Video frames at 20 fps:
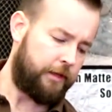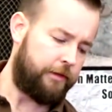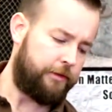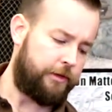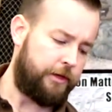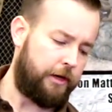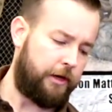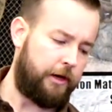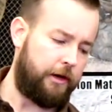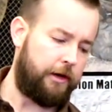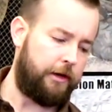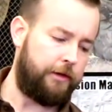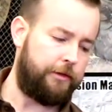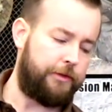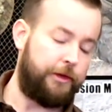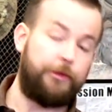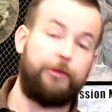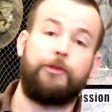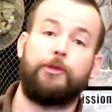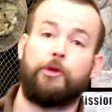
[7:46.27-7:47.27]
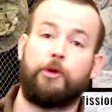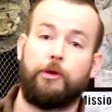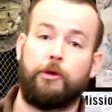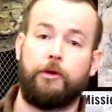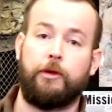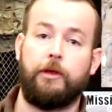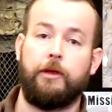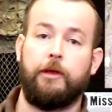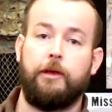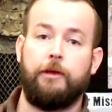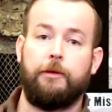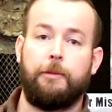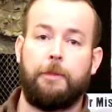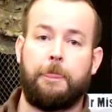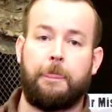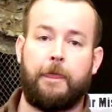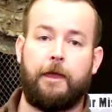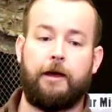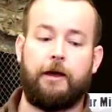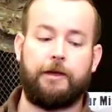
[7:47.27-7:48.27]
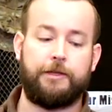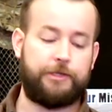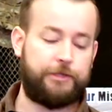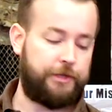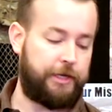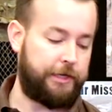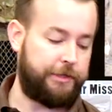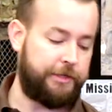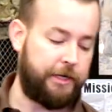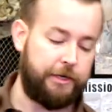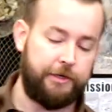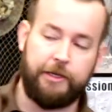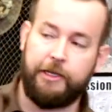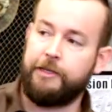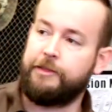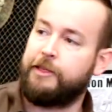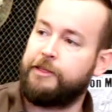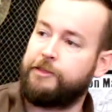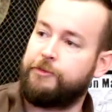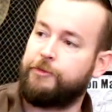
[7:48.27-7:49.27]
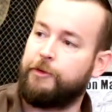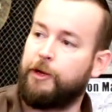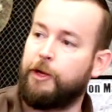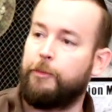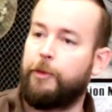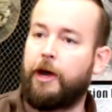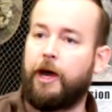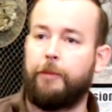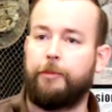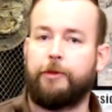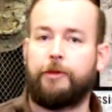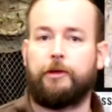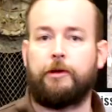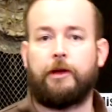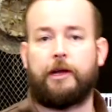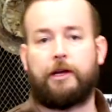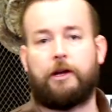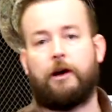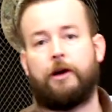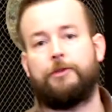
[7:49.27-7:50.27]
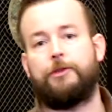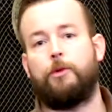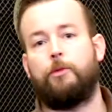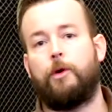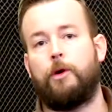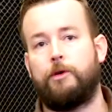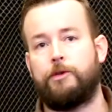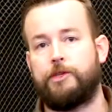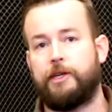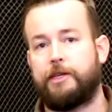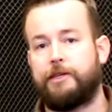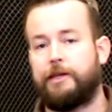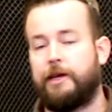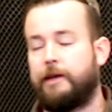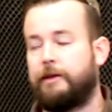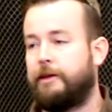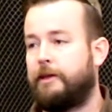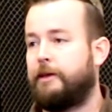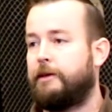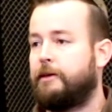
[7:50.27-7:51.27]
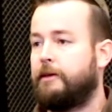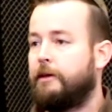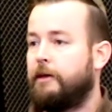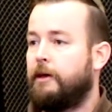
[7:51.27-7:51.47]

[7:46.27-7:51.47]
The third sling technique that's very popular, I call it the Wojcik technique.